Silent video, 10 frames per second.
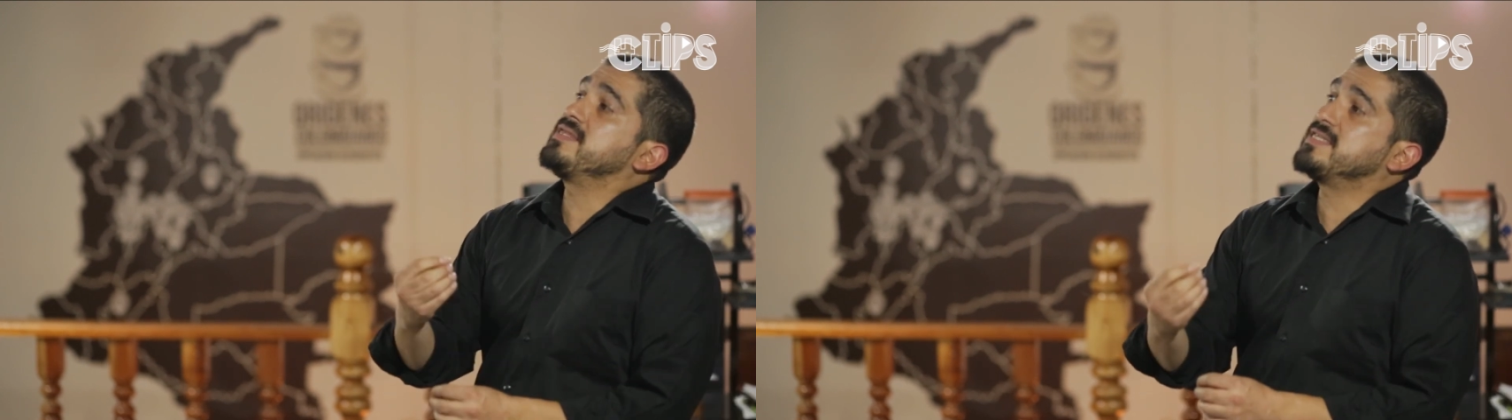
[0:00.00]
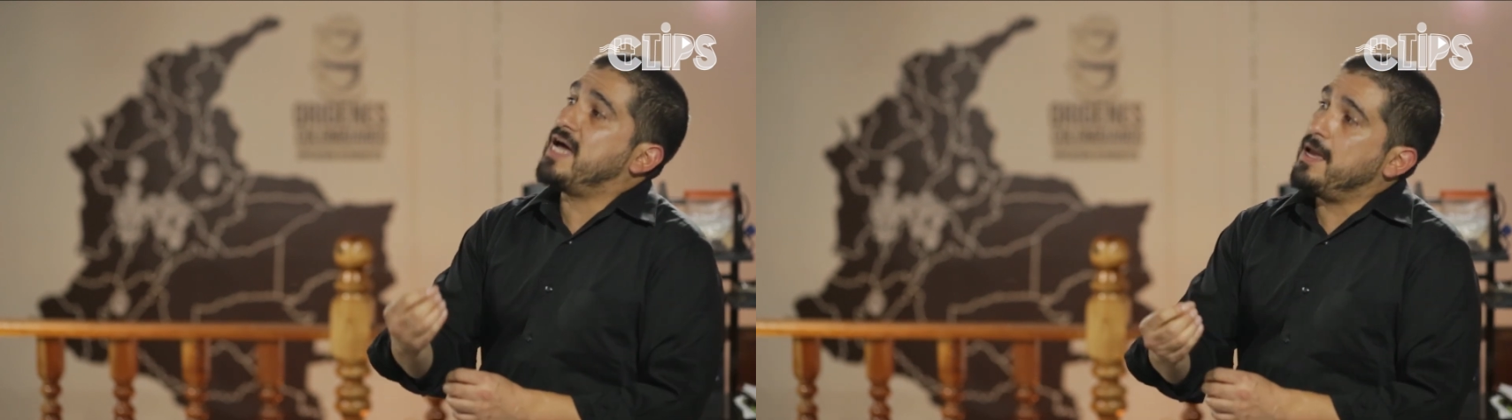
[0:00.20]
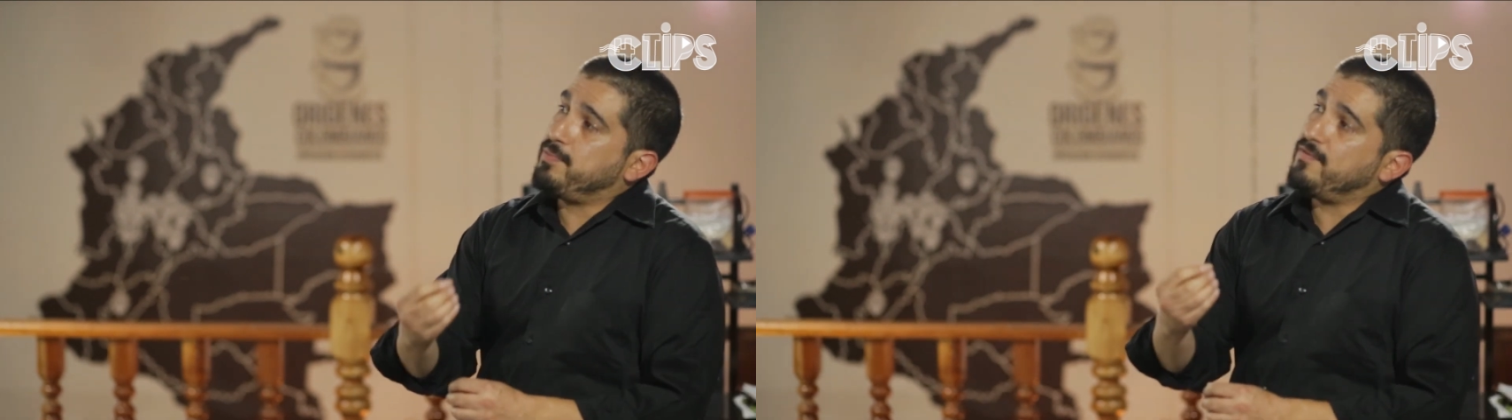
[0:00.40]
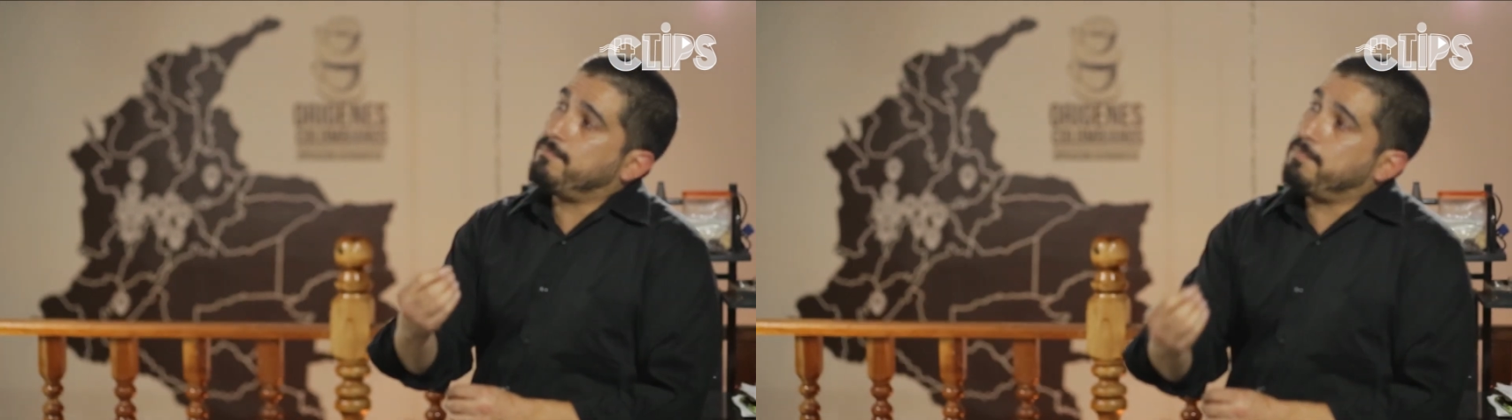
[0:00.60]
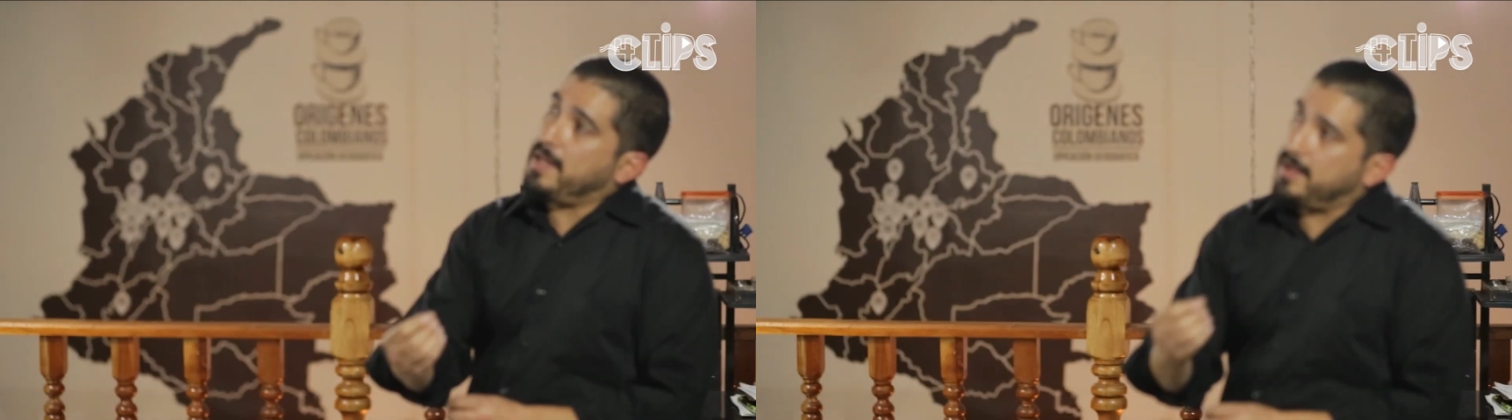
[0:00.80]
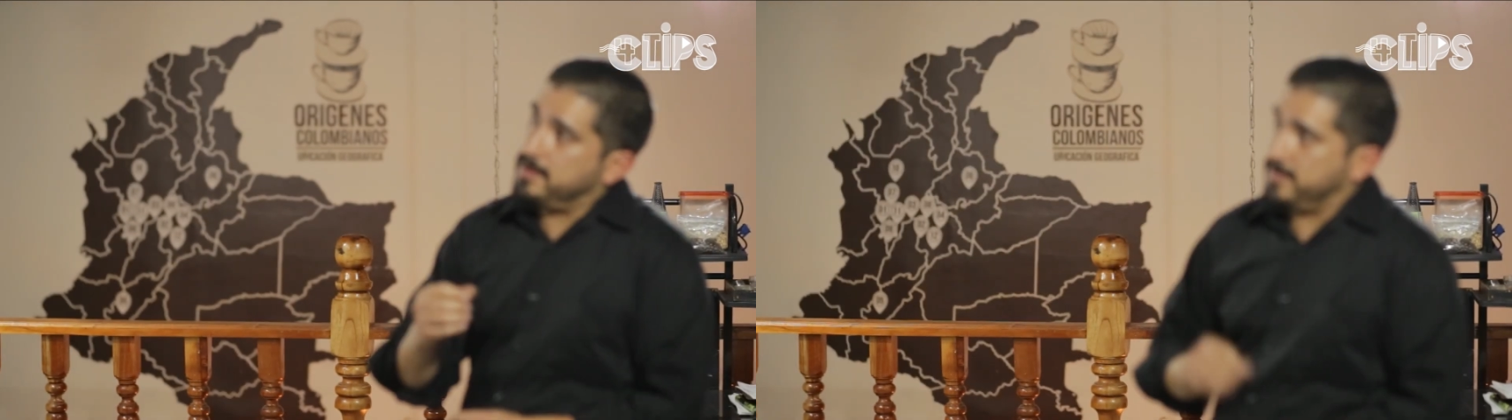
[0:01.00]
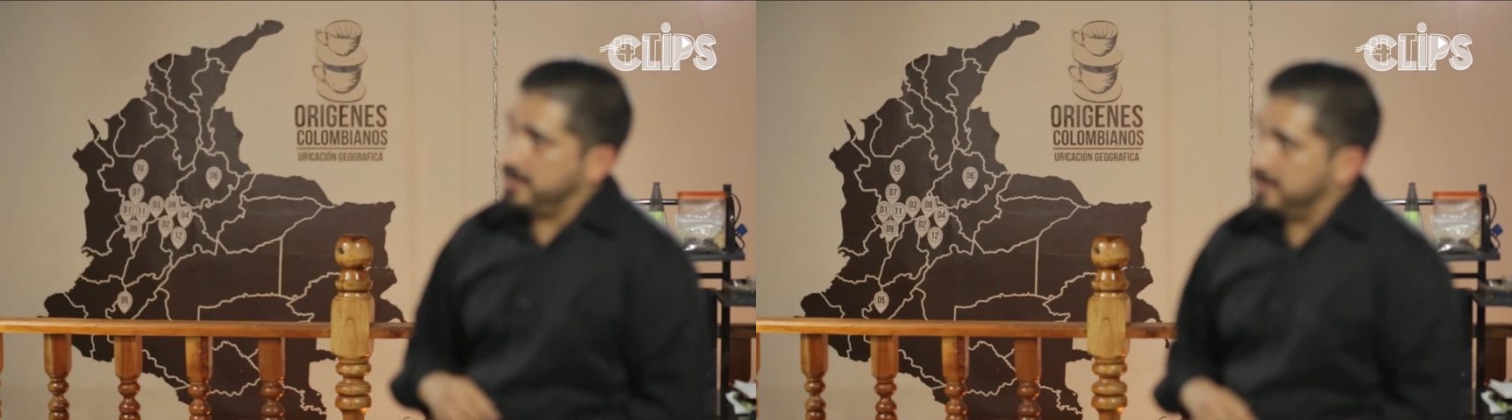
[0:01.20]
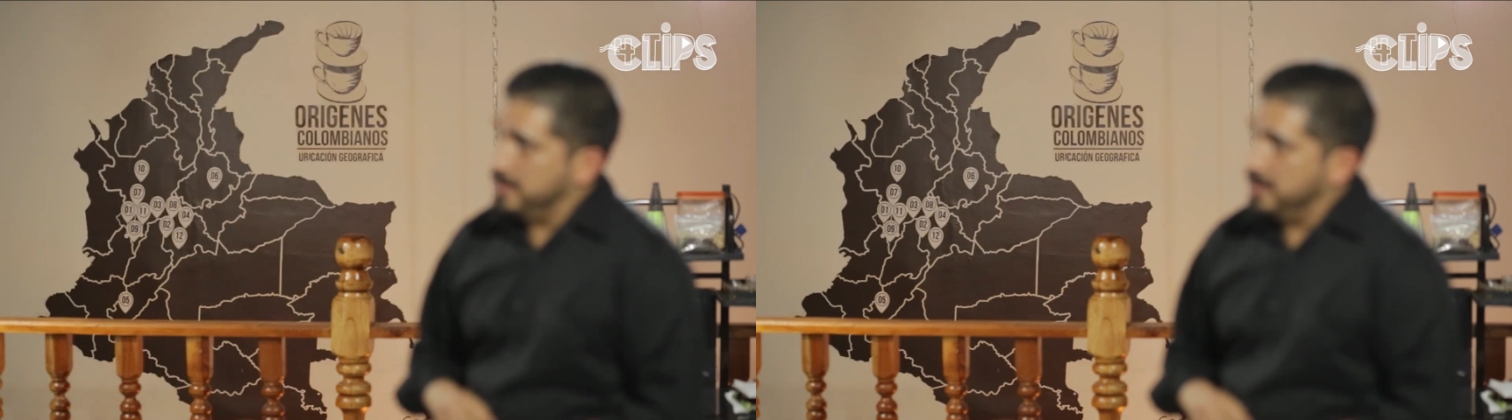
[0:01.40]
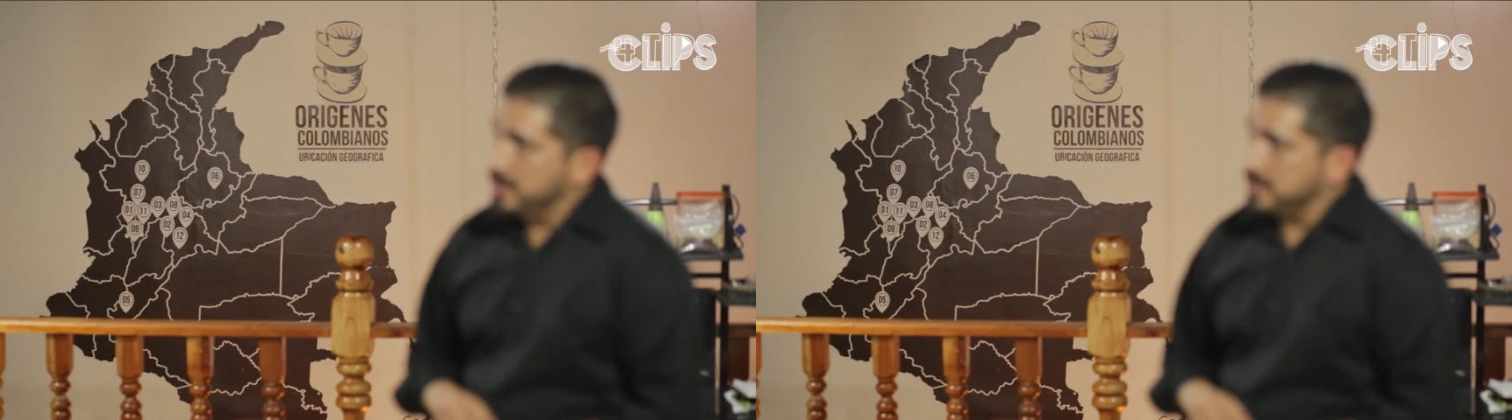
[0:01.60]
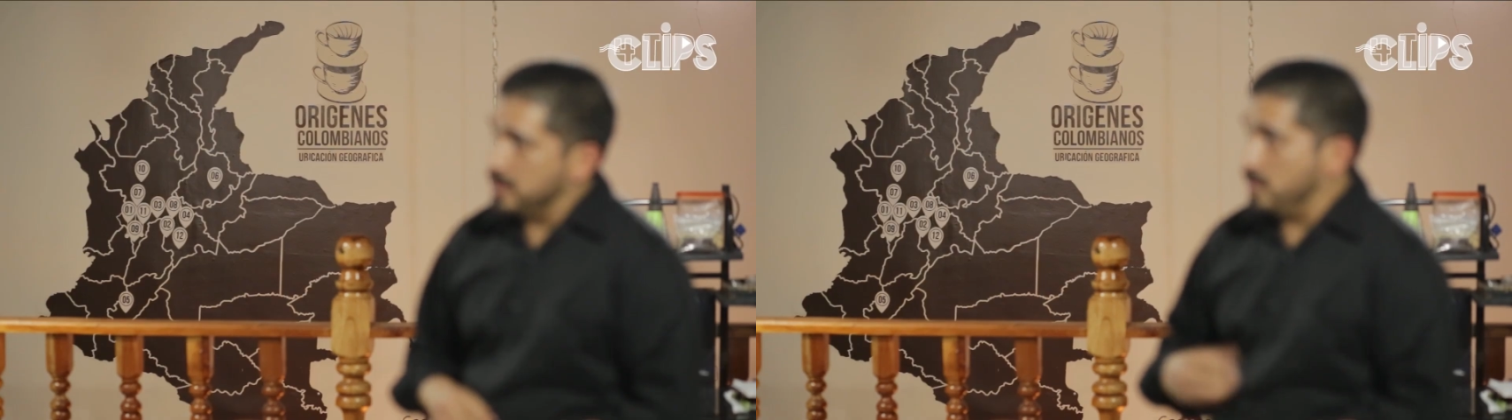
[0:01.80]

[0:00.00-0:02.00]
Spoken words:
type of plant that